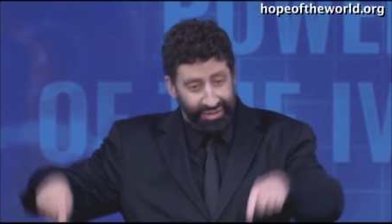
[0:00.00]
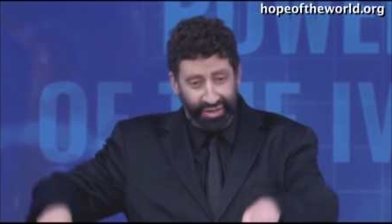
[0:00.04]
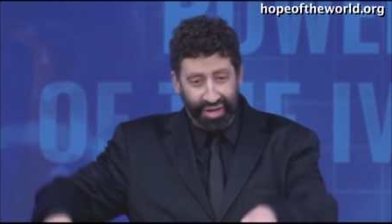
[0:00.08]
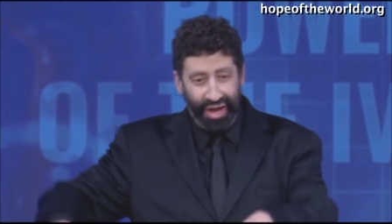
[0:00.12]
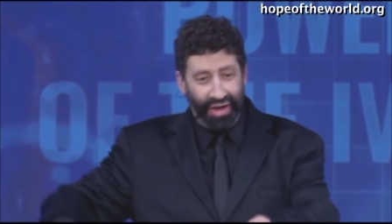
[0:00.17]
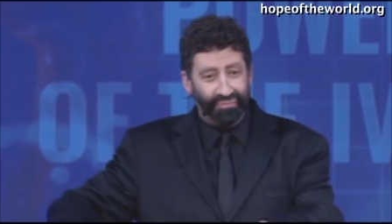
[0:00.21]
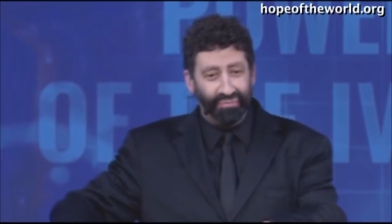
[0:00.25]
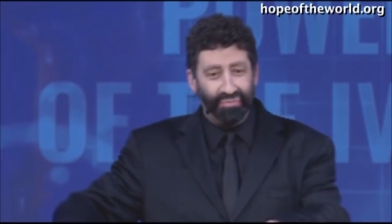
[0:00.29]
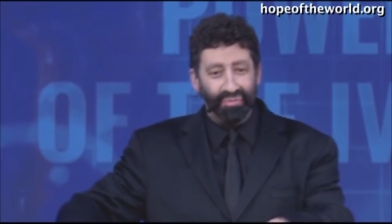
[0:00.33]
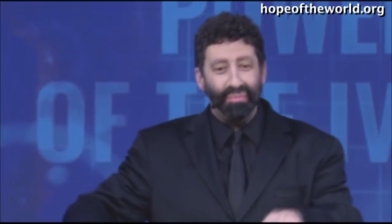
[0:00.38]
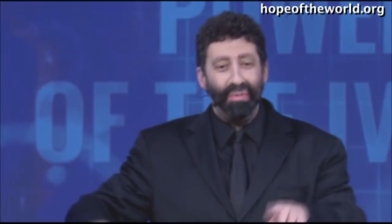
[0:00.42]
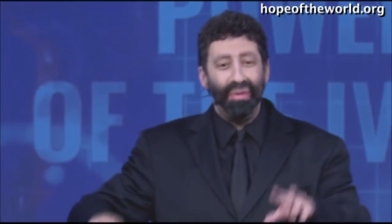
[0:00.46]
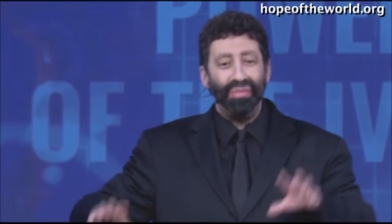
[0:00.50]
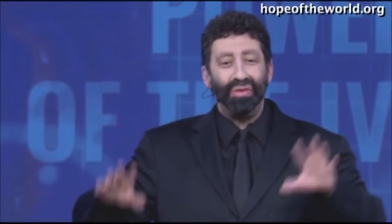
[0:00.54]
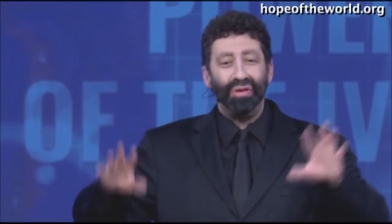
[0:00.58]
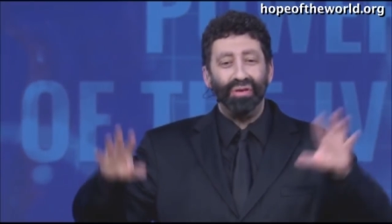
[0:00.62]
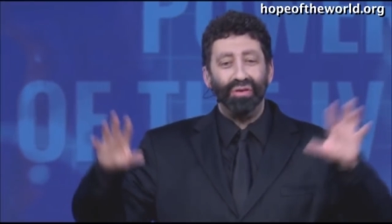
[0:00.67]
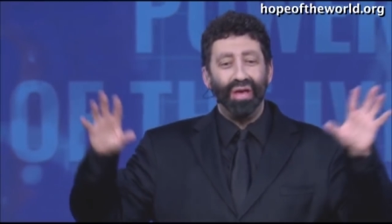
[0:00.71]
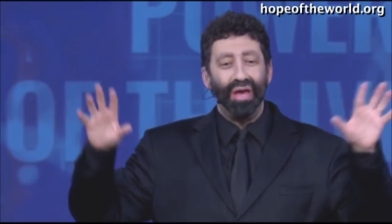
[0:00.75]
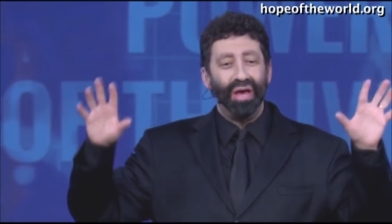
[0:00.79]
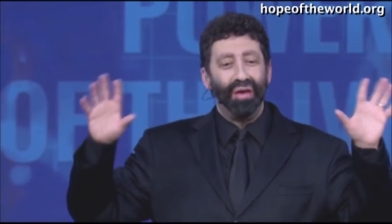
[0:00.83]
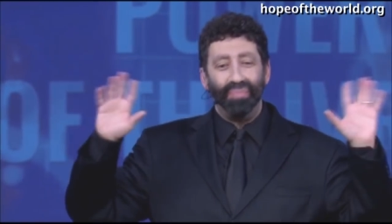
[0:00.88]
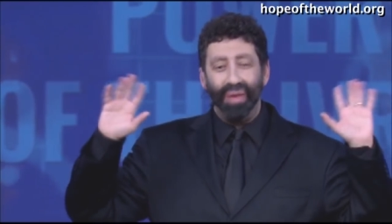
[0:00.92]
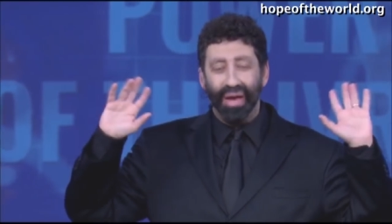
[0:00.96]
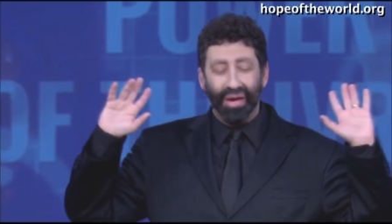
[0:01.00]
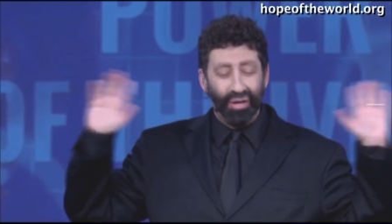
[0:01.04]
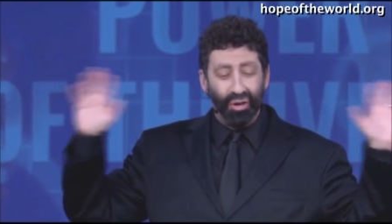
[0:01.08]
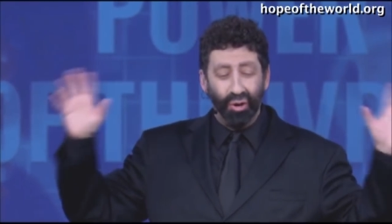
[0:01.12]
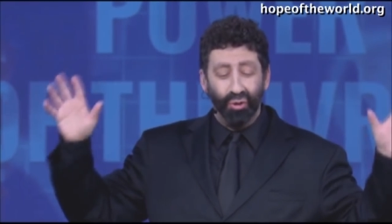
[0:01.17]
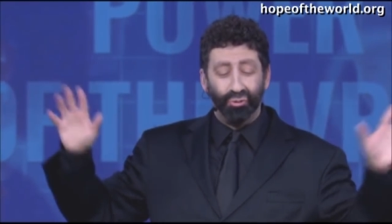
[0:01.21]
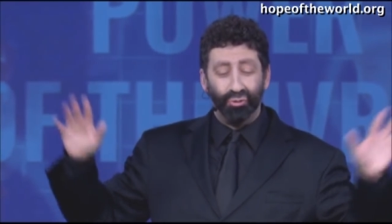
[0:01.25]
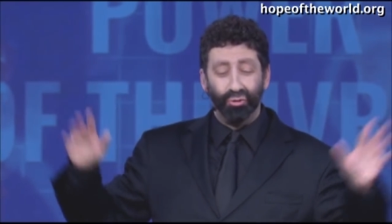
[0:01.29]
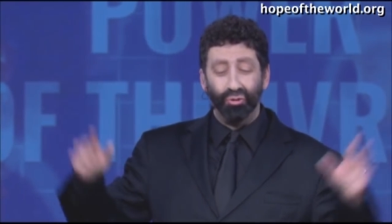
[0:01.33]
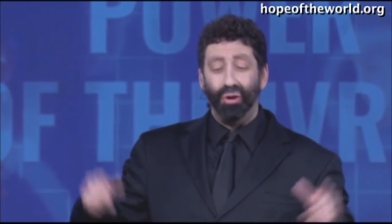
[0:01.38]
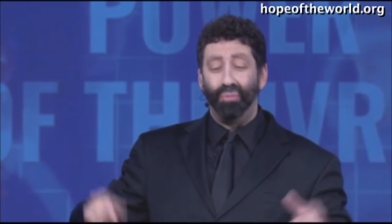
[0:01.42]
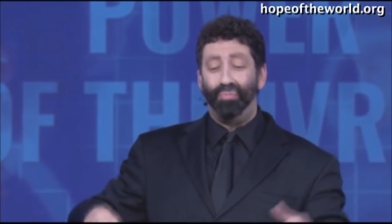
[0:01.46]
yeah, the, I'm not going to go
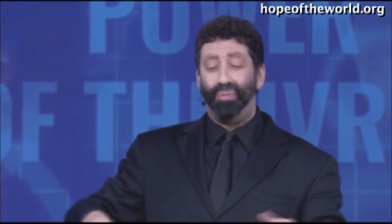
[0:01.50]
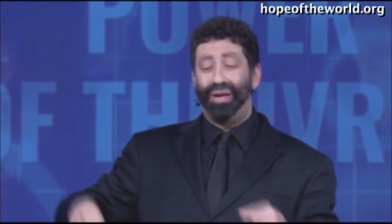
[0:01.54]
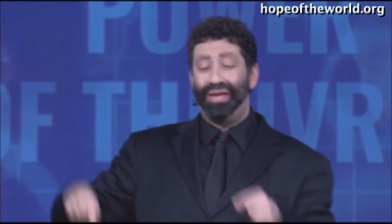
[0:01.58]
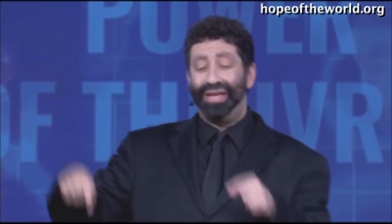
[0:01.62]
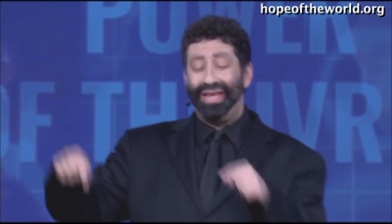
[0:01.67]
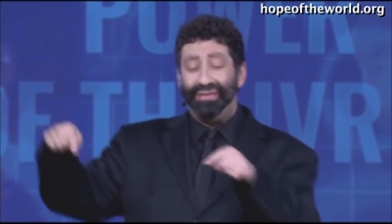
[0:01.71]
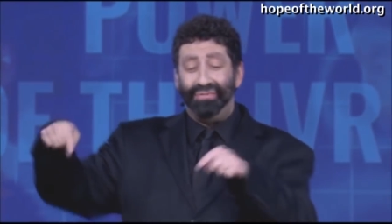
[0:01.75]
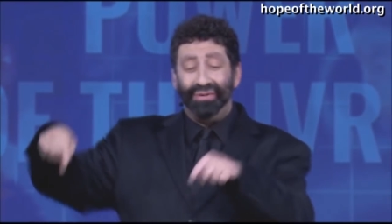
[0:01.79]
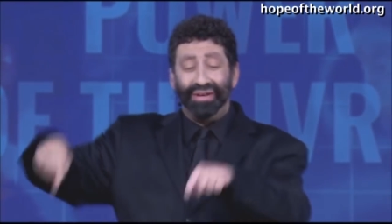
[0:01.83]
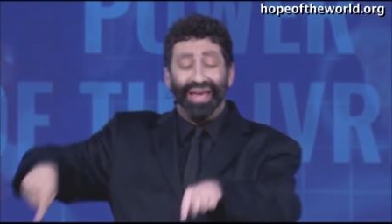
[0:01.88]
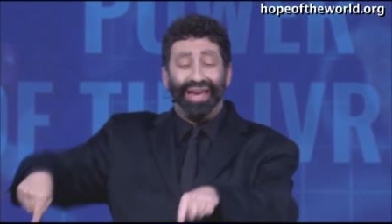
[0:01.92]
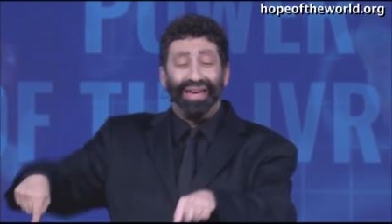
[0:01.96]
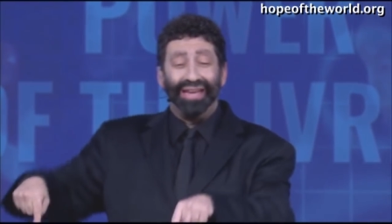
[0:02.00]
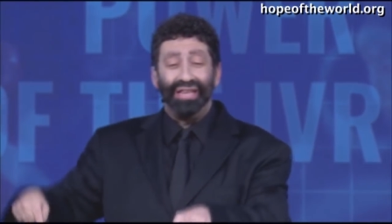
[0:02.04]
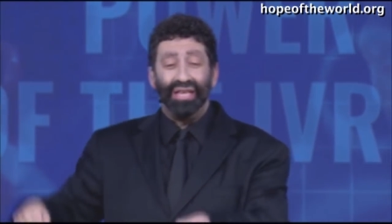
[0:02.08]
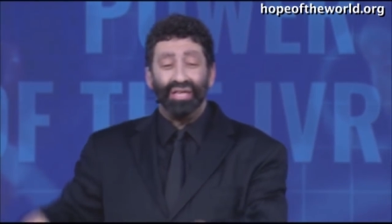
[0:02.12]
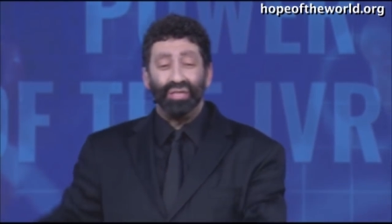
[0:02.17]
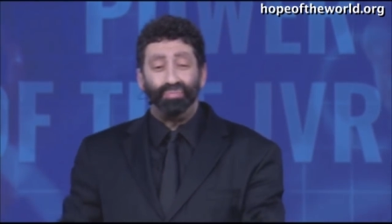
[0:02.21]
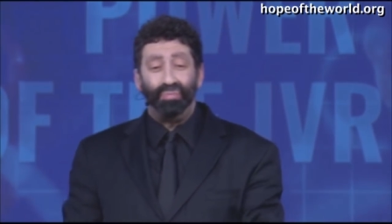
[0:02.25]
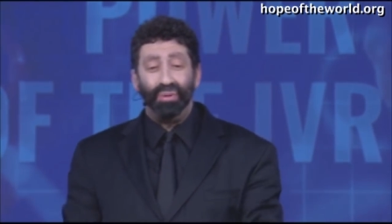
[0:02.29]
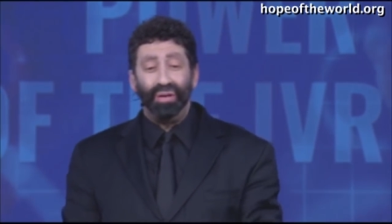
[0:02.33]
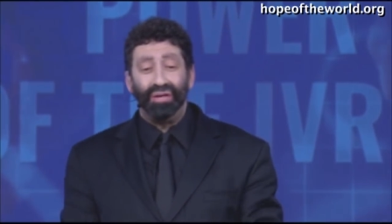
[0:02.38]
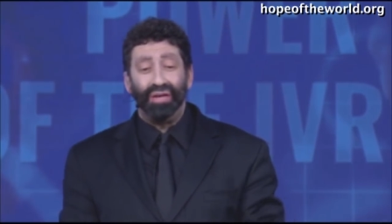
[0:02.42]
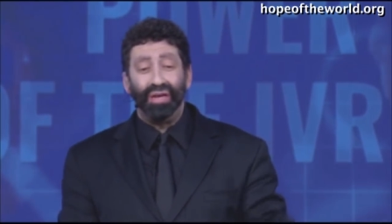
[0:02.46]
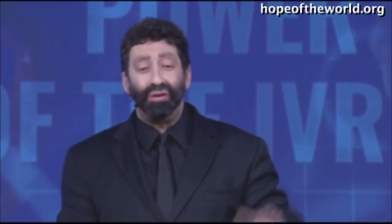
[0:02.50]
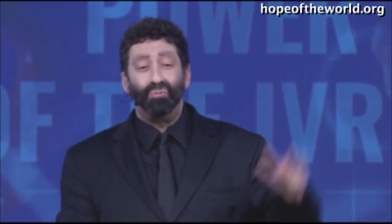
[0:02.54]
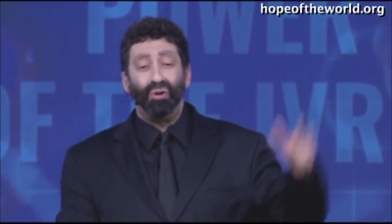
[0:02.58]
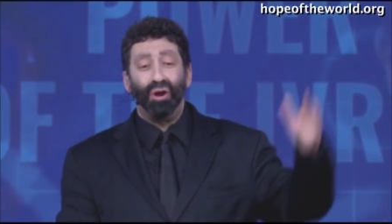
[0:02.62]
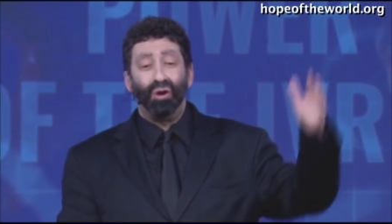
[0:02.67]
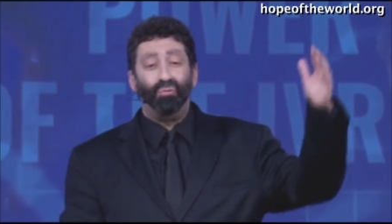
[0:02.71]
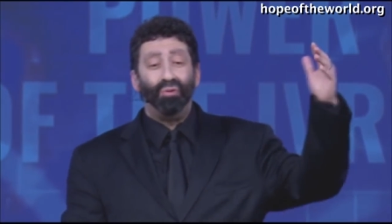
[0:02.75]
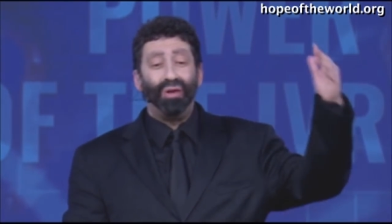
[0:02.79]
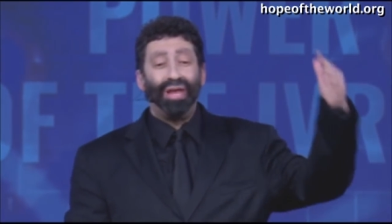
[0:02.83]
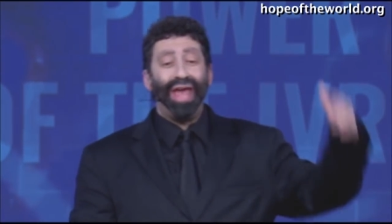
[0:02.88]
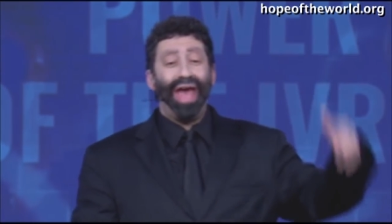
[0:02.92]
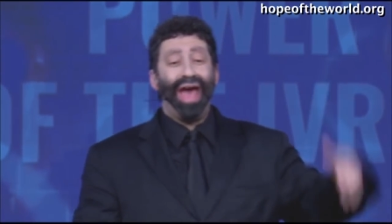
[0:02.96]
through it, but even getting this building where
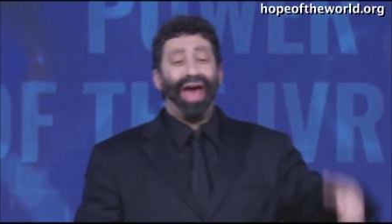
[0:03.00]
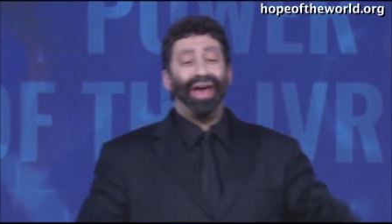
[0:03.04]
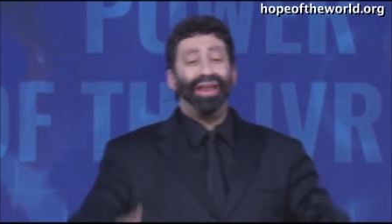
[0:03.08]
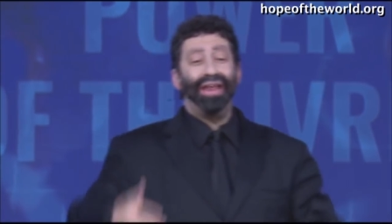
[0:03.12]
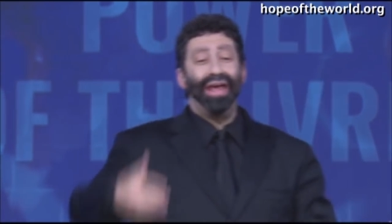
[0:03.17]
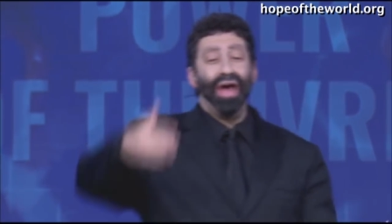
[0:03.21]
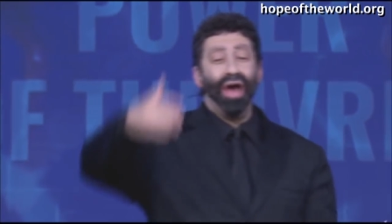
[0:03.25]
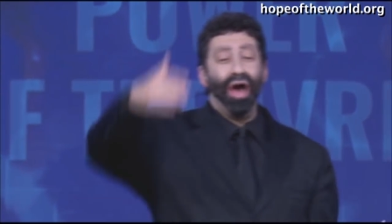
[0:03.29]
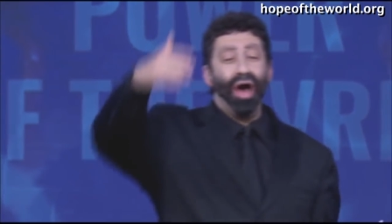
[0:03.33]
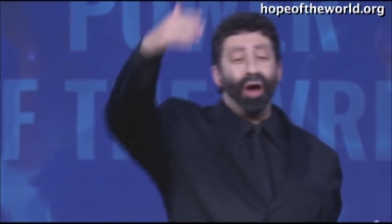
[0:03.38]
we had